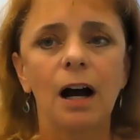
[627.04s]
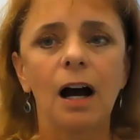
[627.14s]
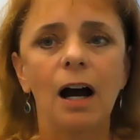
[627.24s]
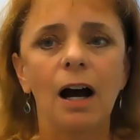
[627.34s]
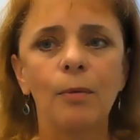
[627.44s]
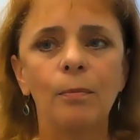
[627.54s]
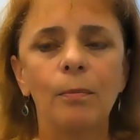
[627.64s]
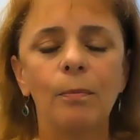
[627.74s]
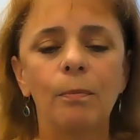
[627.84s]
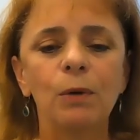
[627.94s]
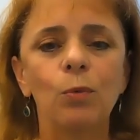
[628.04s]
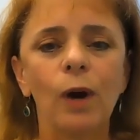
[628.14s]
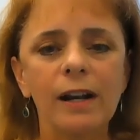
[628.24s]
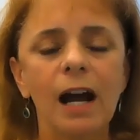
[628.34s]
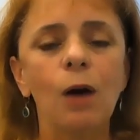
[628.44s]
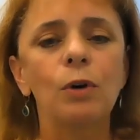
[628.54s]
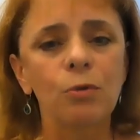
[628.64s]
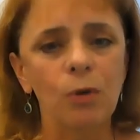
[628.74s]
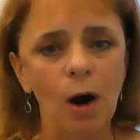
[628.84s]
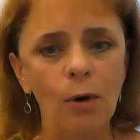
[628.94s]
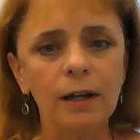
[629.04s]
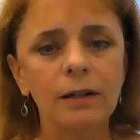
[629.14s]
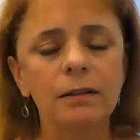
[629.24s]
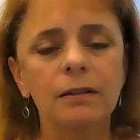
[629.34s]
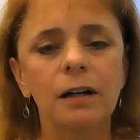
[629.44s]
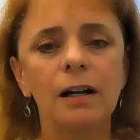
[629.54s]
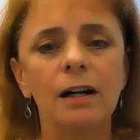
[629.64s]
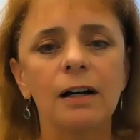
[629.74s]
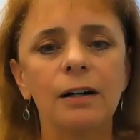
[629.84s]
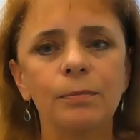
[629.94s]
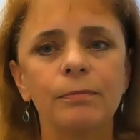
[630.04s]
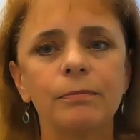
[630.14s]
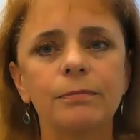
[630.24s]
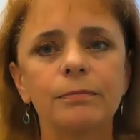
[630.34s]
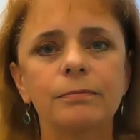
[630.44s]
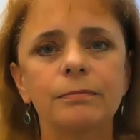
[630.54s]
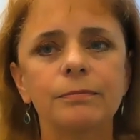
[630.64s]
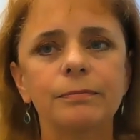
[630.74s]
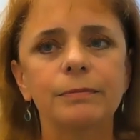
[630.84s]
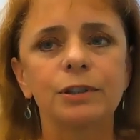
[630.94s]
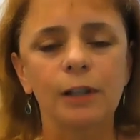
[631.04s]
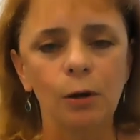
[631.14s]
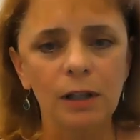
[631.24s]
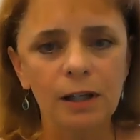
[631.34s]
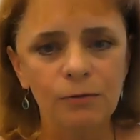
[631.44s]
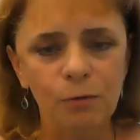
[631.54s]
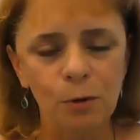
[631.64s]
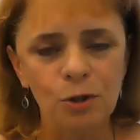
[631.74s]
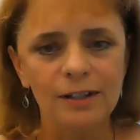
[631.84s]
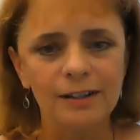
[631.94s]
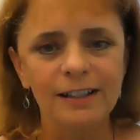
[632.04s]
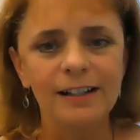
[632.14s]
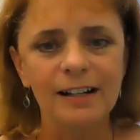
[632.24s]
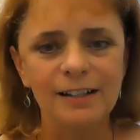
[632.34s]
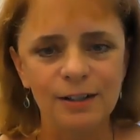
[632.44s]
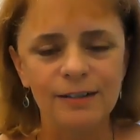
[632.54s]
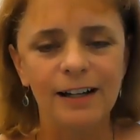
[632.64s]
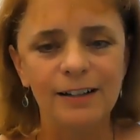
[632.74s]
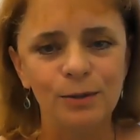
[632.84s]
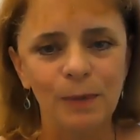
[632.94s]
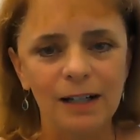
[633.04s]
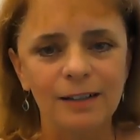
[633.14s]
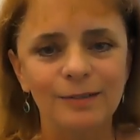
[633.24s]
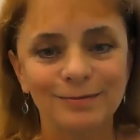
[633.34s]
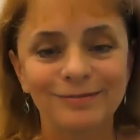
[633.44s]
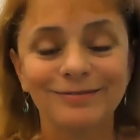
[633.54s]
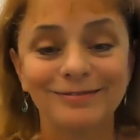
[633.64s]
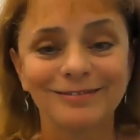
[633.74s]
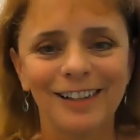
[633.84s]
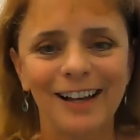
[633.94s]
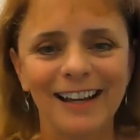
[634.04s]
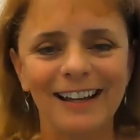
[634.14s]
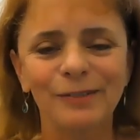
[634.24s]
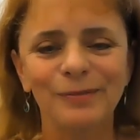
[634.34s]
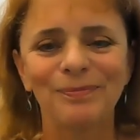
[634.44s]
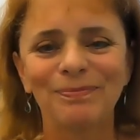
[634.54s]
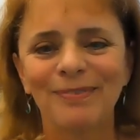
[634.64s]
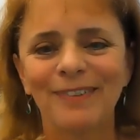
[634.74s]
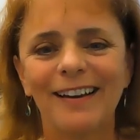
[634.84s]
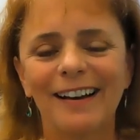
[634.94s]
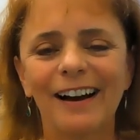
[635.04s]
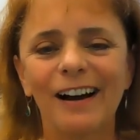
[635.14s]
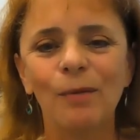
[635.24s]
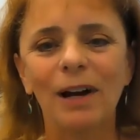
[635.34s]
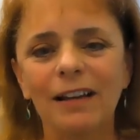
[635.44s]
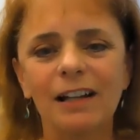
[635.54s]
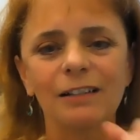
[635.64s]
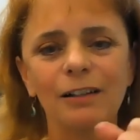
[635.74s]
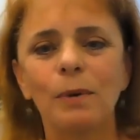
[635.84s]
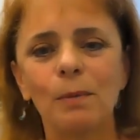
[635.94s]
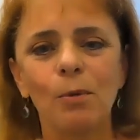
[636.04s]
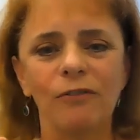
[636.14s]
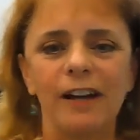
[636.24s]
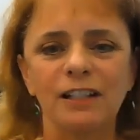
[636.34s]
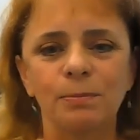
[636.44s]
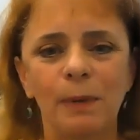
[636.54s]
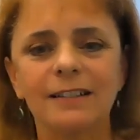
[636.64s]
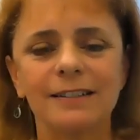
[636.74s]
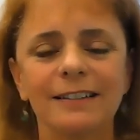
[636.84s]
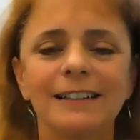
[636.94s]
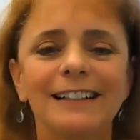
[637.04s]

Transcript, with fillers: Um, but right now we're growing um, slowly, unfortunately, not to, not to my liking. Um, I like a little bit more fast pace,